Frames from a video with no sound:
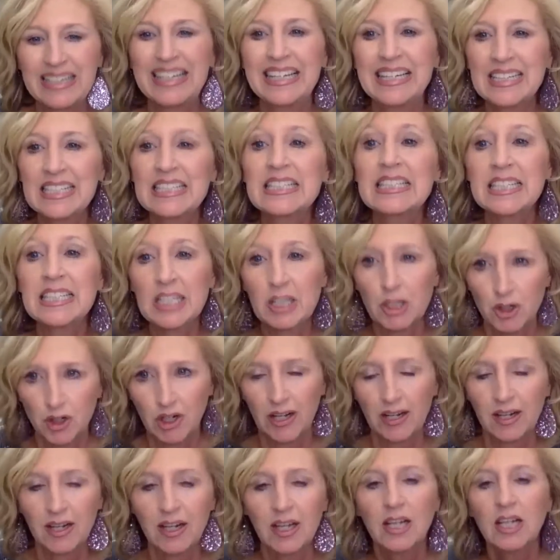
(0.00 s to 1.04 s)
in
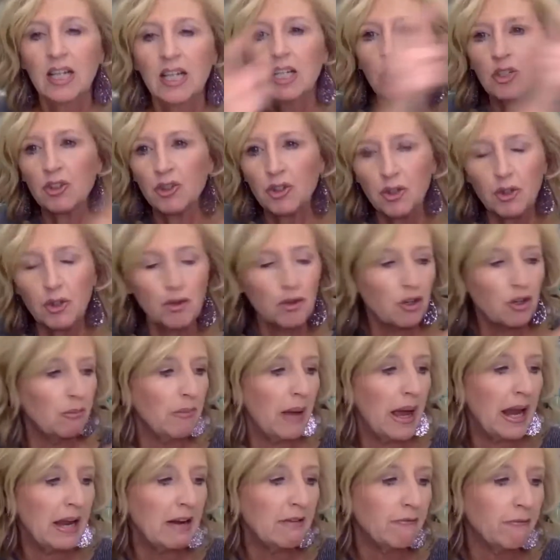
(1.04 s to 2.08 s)
addition to the
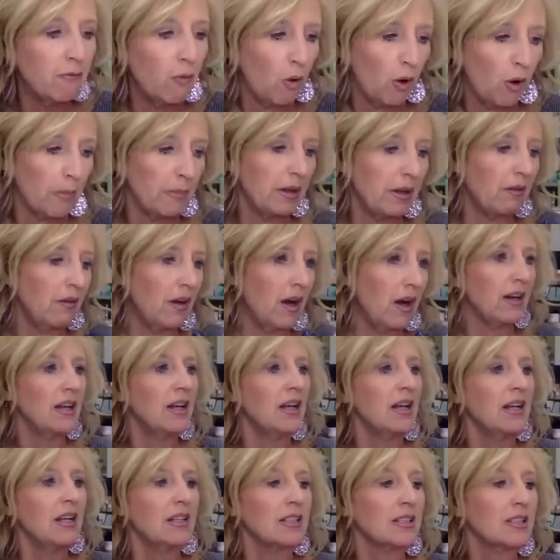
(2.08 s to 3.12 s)
main formula.
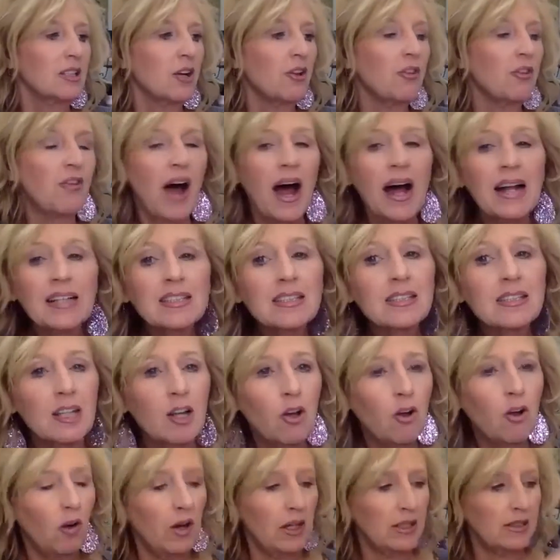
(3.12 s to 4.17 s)
So that's the
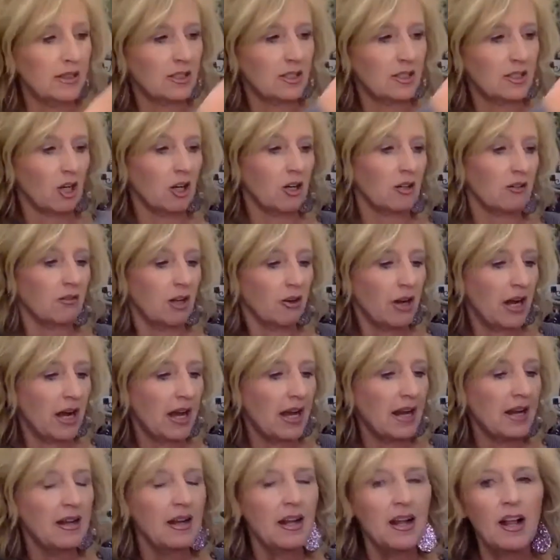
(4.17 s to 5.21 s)
cleanser,
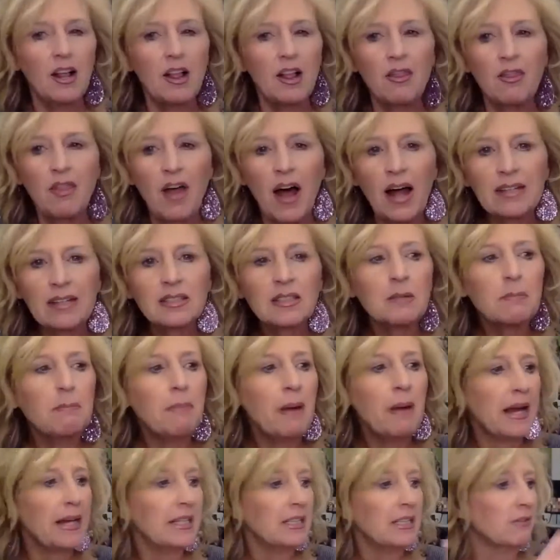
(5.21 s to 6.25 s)
okay? That's the
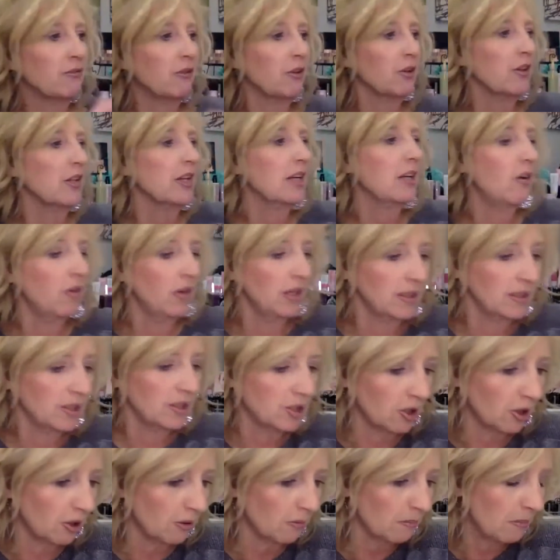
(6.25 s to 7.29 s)
base for the
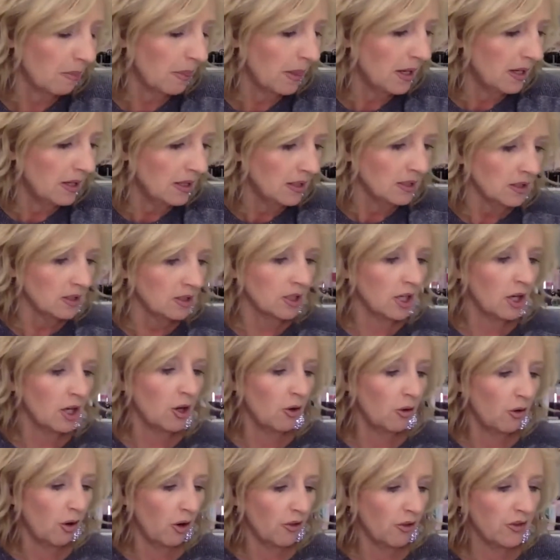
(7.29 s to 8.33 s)
cleanser.
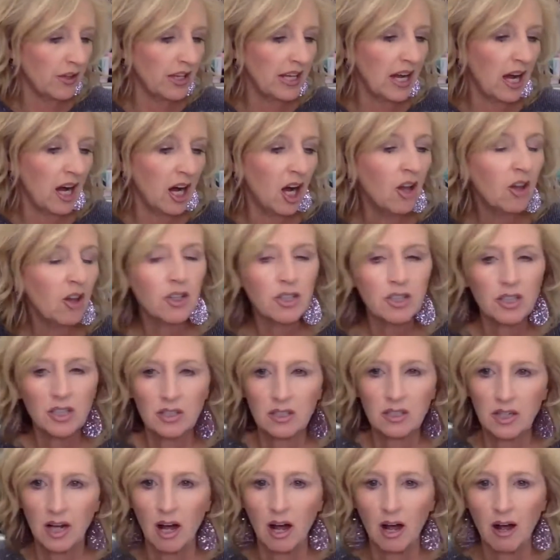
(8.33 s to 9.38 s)
So the other
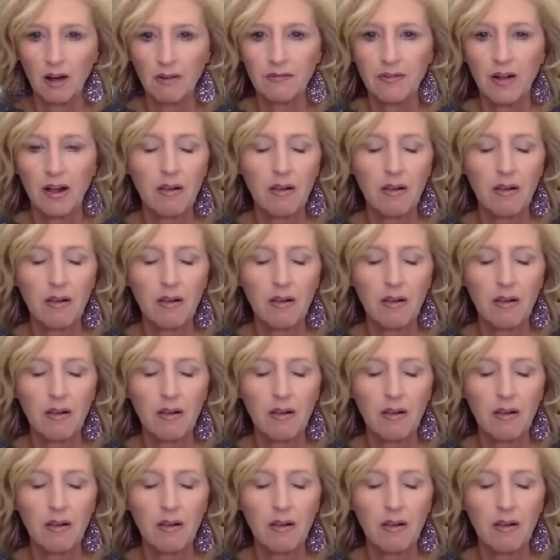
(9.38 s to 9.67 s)
stuff